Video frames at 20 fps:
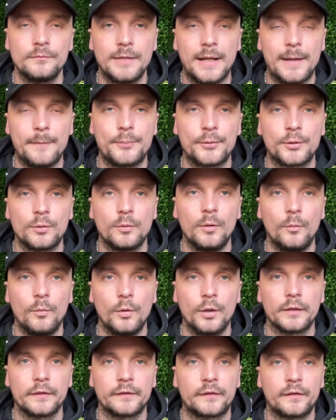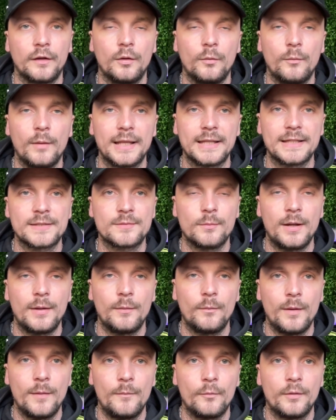Ampadu will work so well is
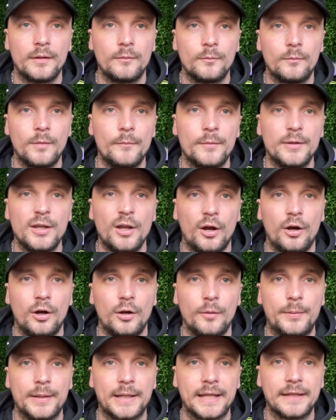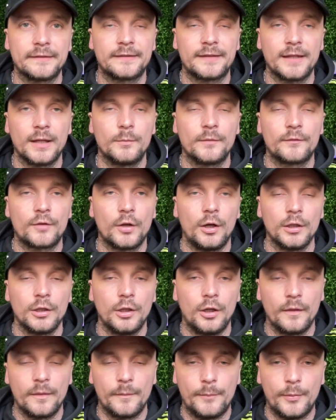when we're not up against it and we've got a
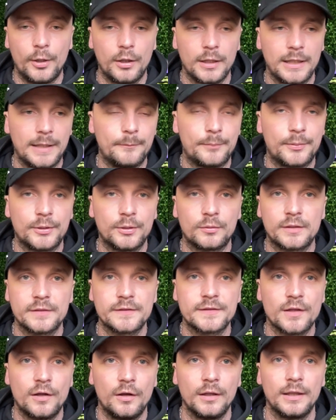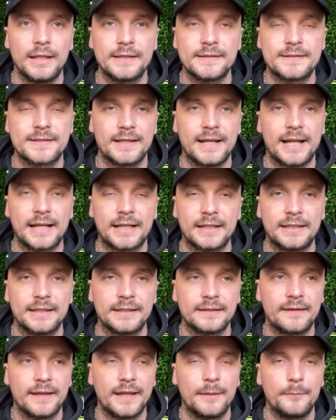lot of the ball, Ampadu can sort of let Tanaka
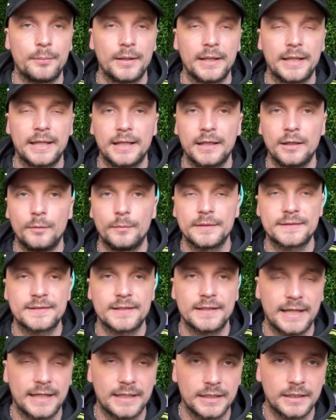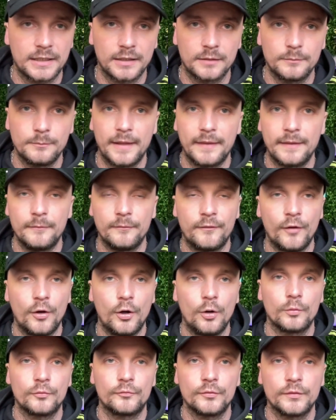dictate play a little bit. Tanaka can make them
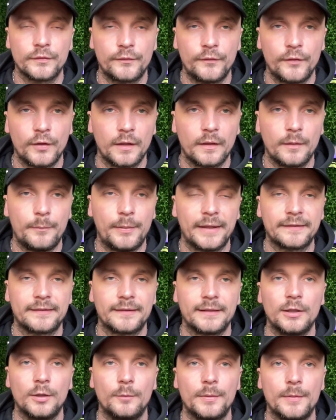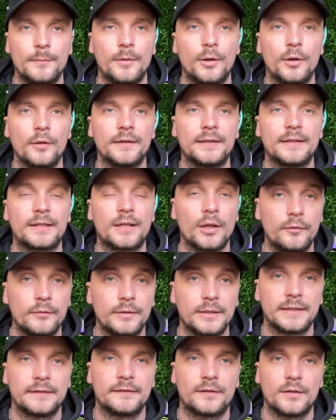forward runs, follow the pass a little bit more than he
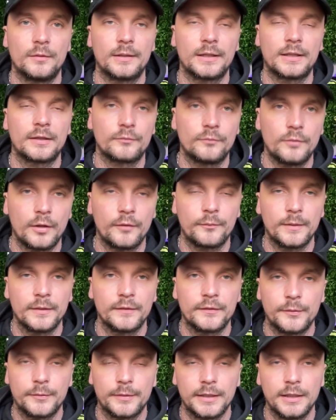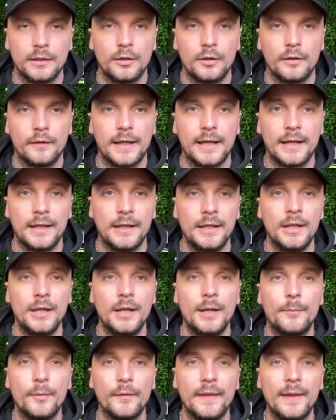currently is doing because Rothwell's doing a lot of that.
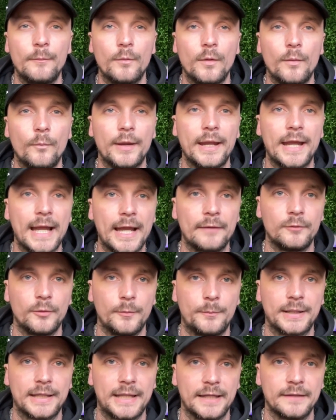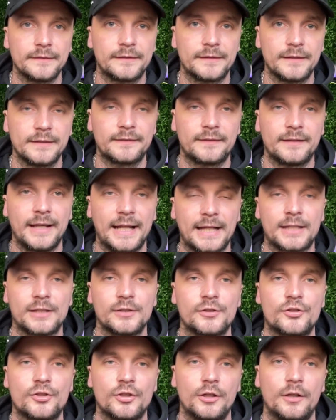But then when we are up against it,
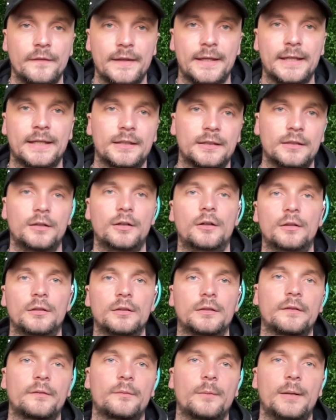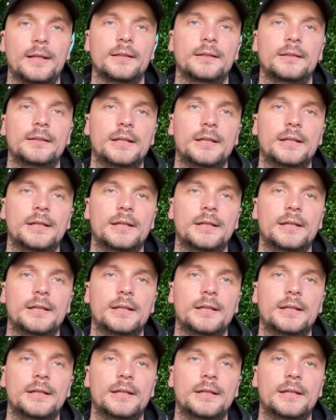Tanaka's shown that he can hold as well.